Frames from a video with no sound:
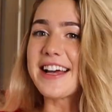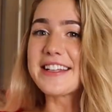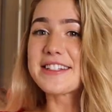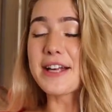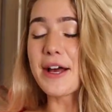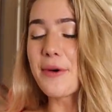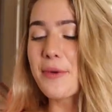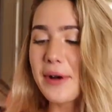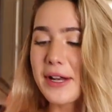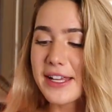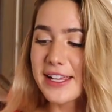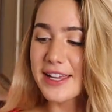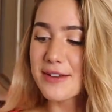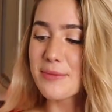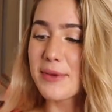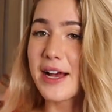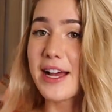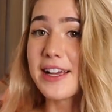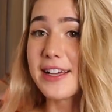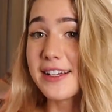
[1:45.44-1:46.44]
I want to get
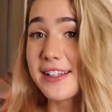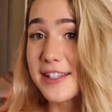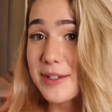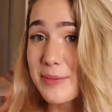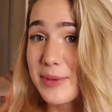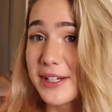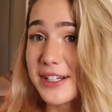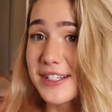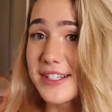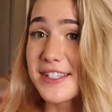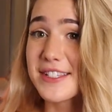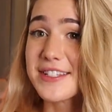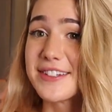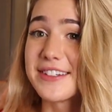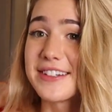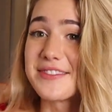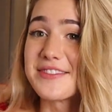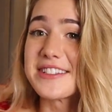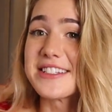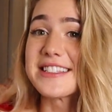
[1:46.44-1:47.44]
my clit pierced too,
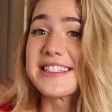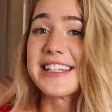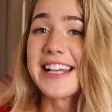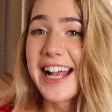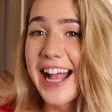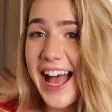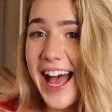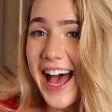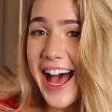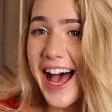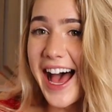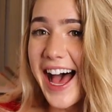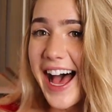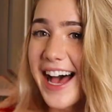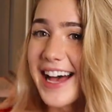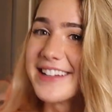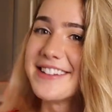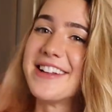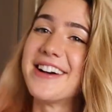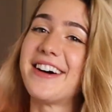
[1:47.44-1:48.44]
and I'm just like,
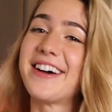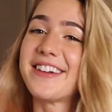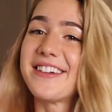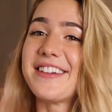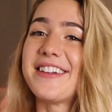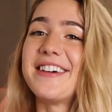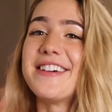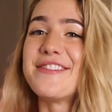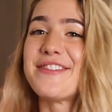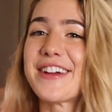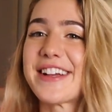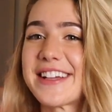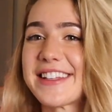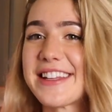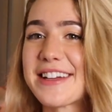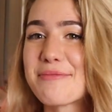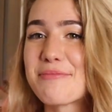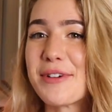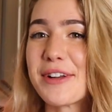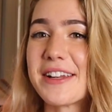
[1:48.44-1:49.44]
no, I don't know if I could
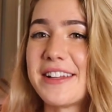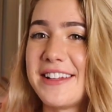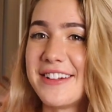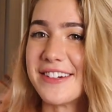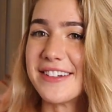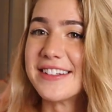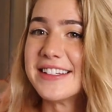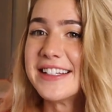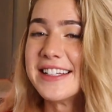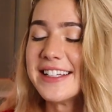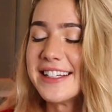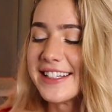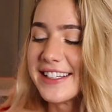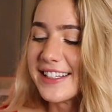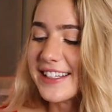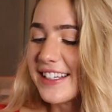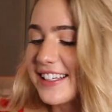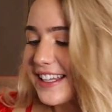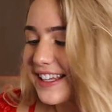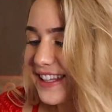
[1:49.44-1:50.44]
like put a needle
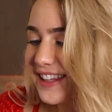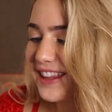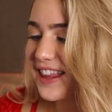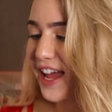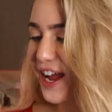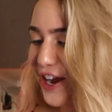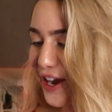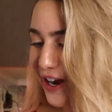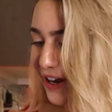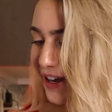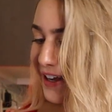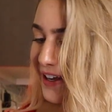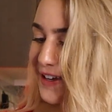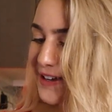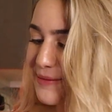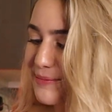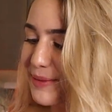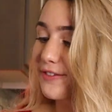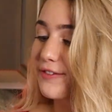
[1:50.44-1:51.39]
there.